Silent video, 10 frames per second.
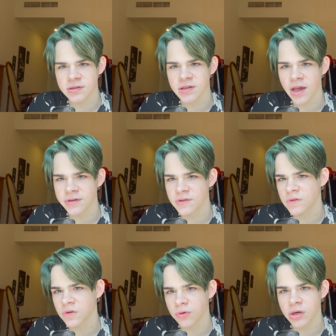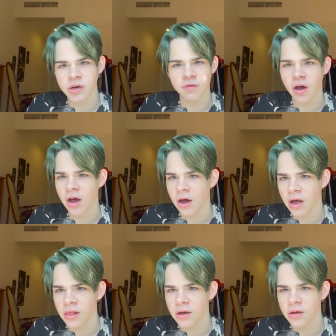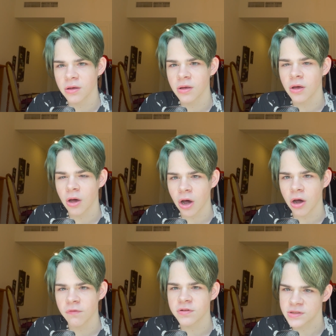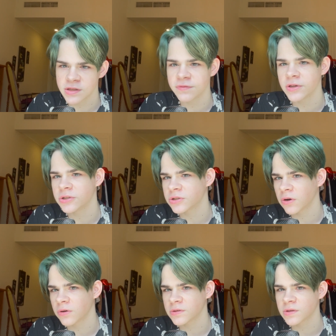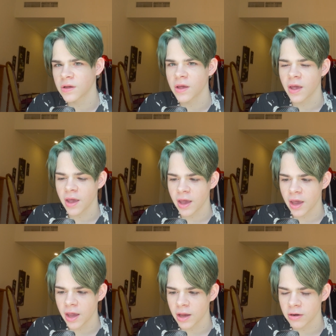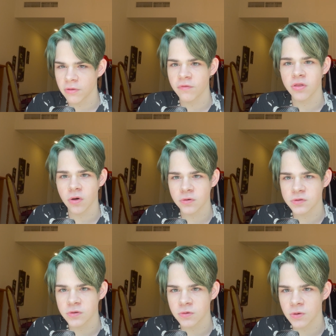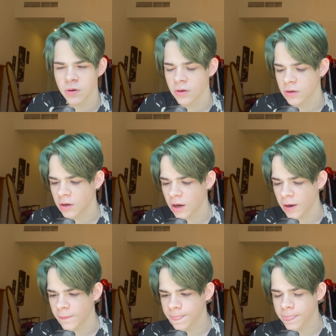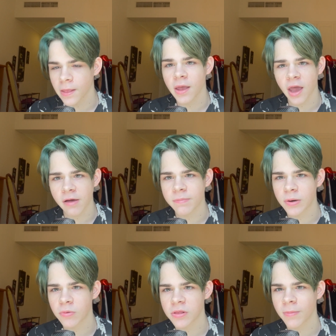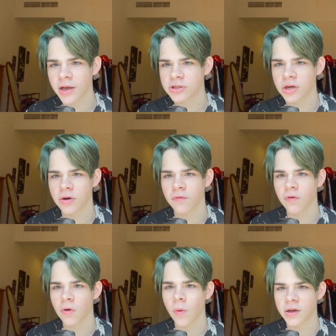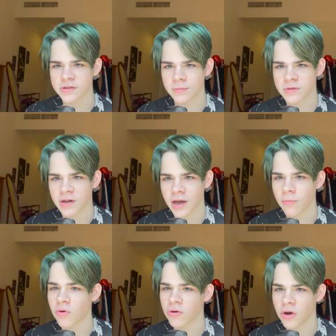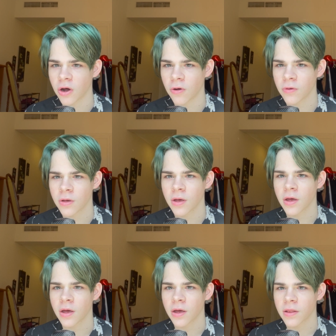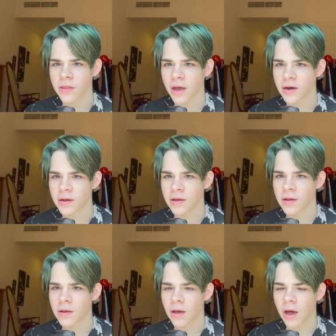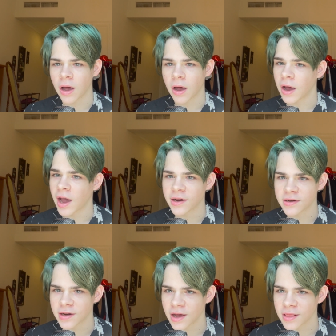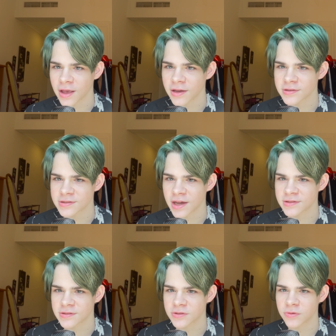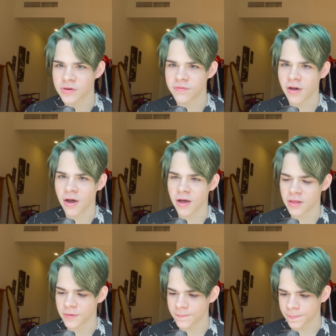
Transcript: Assassin's Creed Valhalla off uh, for TV shows, and for those who um, have been with my channel for quite some time will know that uh, I did not like Assassin's Creed Valhalla.